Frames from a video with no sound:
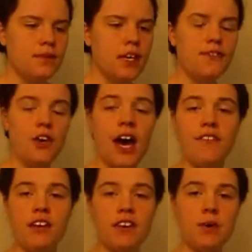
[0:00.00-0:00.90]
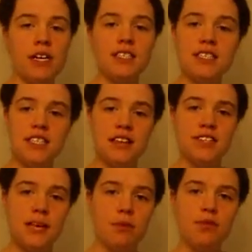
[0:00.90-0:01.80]
If you have any requests, as I've
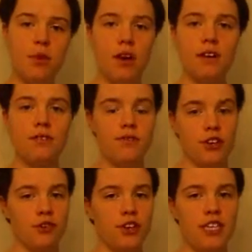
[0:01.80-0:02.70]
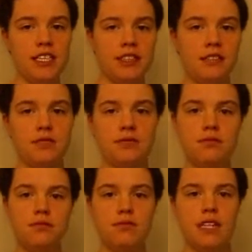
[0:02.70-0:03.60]
said before, feel free to
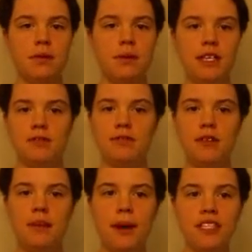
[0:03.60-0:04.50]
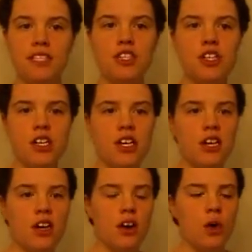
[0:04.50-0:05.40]
send me a message
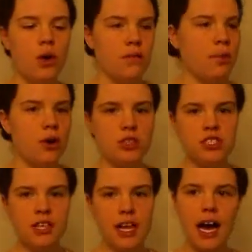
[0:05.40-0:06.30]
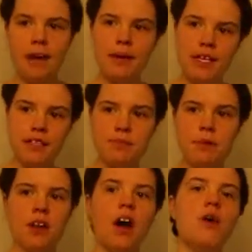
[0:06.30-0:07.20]
or post in the comments
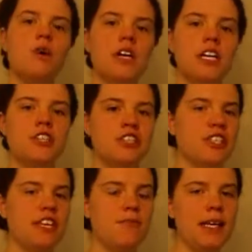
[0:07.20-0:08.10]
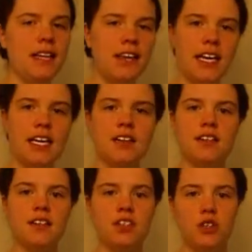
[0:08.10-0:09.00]
below. Just give me a link
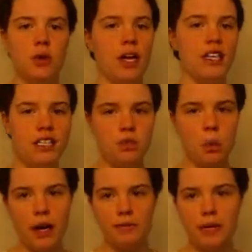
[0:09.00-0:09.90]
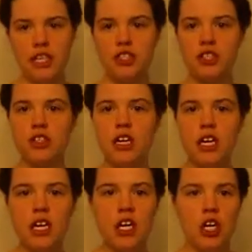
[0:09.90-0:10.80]
to at least one picture,
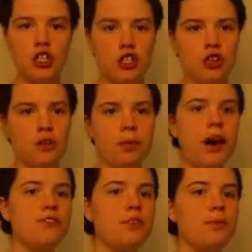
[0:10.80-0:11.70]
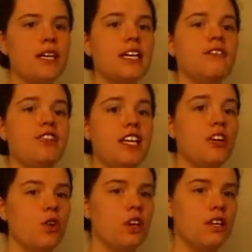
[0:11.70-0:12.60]
to preferably
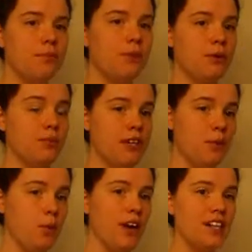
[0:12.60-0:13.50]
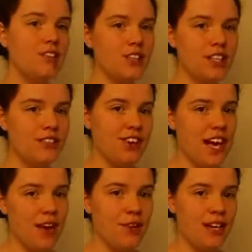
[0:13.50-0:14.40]
video clip would be wonderful if you
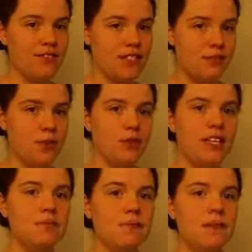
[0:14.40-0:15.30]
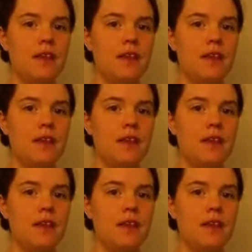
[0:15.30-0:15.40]
have one, if it's a movie.